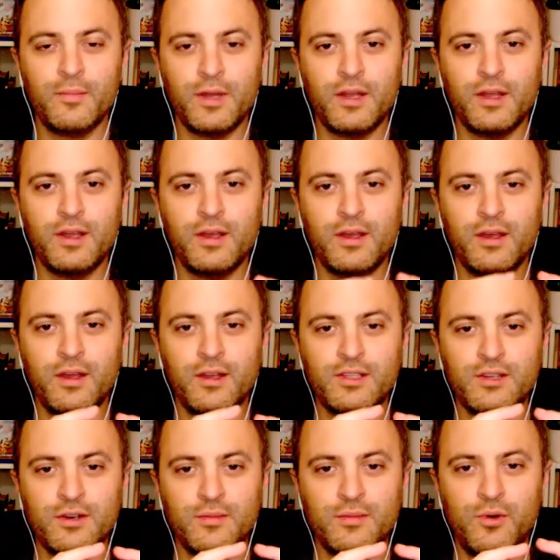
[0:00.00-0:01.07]
But at a
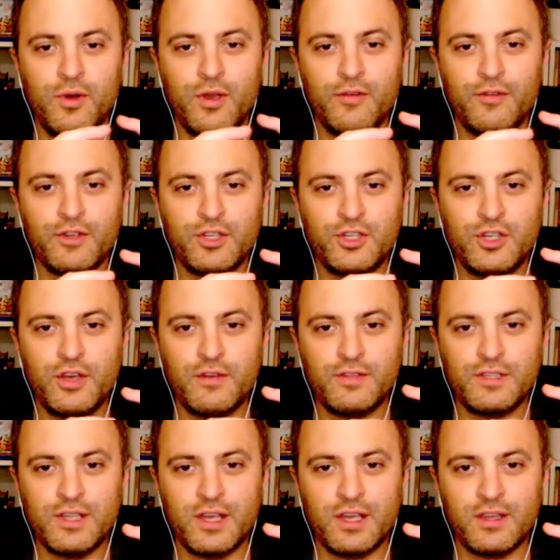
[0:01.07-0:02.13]
certain point, if it
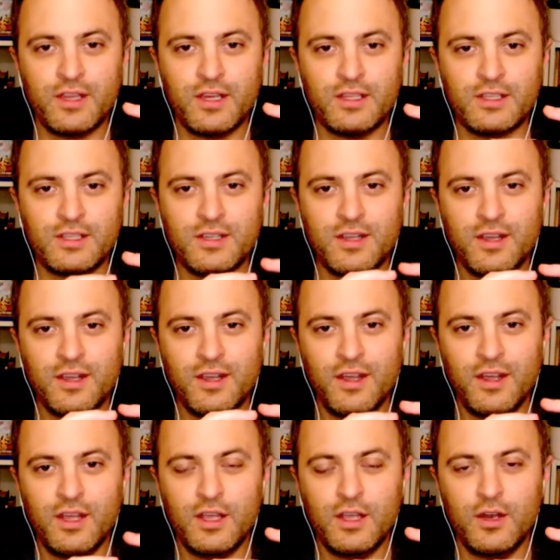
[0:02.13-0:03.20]
shifts like this,
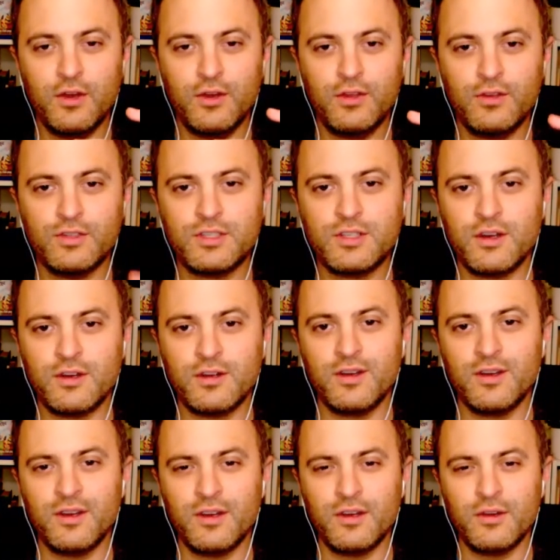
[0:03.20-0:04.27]
you start
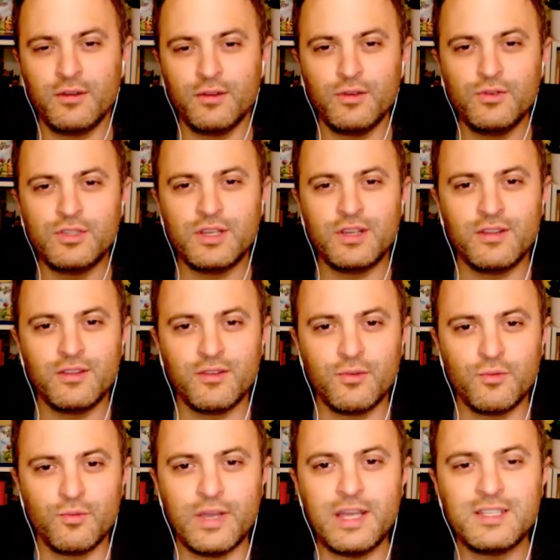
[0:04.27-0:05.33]
losing the
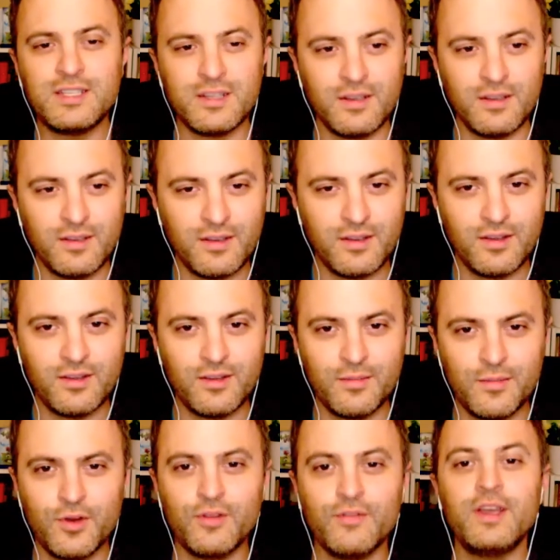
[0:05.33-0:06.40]
reason, the
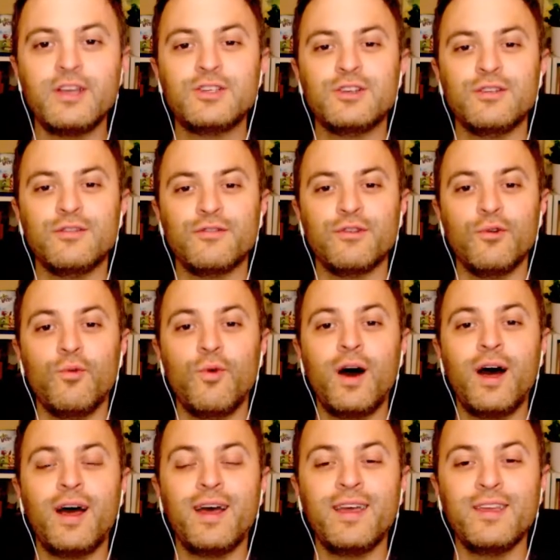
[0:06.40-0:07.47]
motivation for
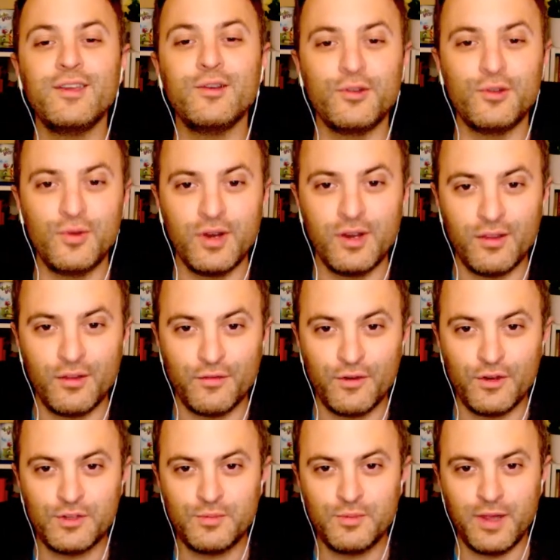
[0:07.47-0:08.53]
why you're doing it in the
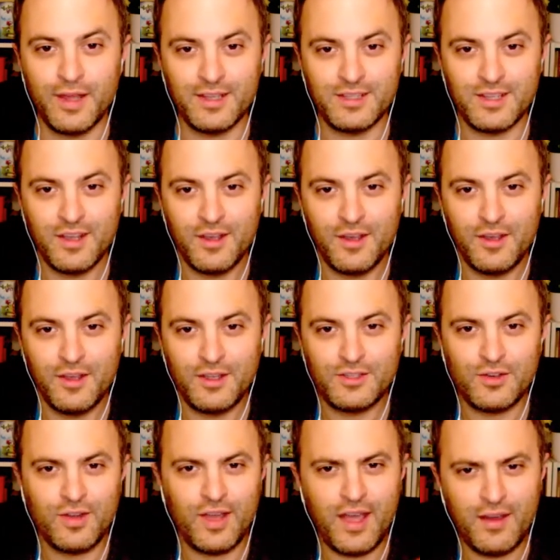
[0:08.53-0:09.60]
first place. So
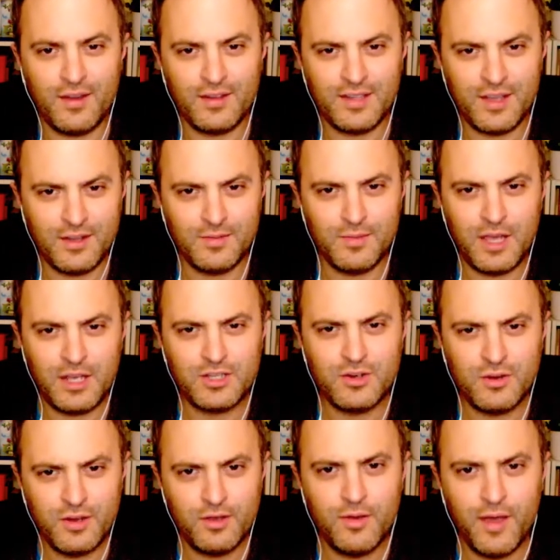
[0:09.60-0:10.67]
to make sure
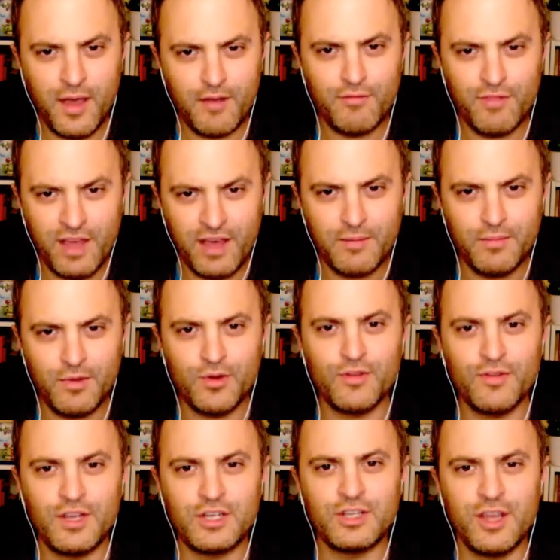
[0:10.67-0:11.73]
you have that
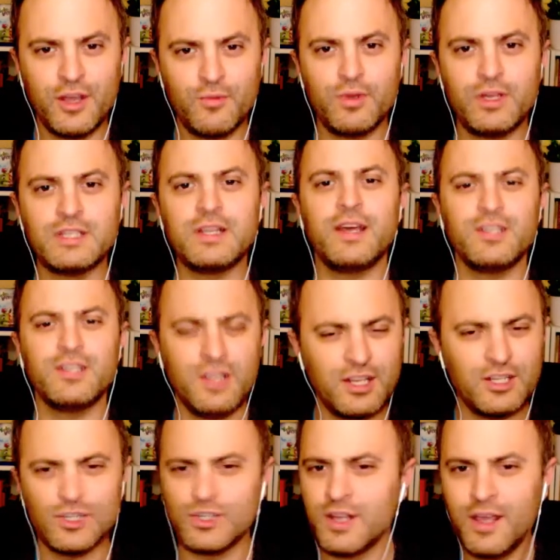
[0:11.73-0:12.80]
motivation, that reason,
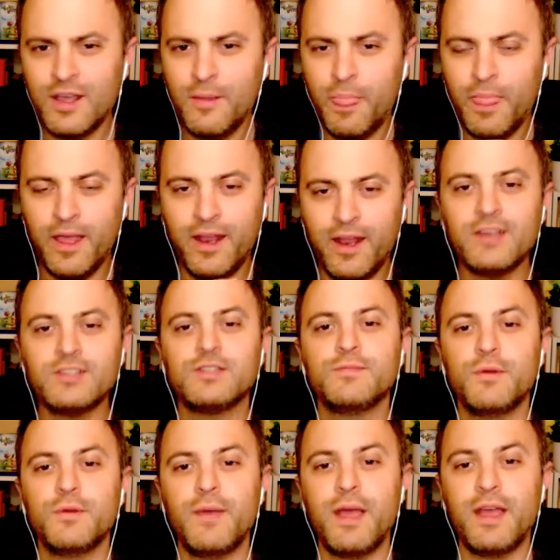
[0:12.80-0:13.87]
it has to
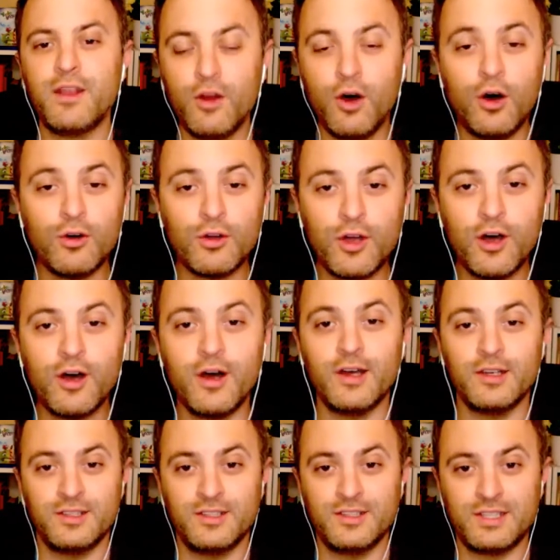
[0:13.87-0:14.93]
be made at all
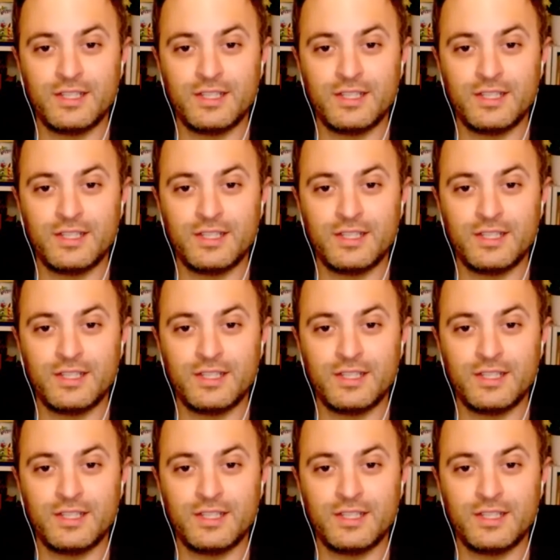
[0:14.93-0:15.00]
costs.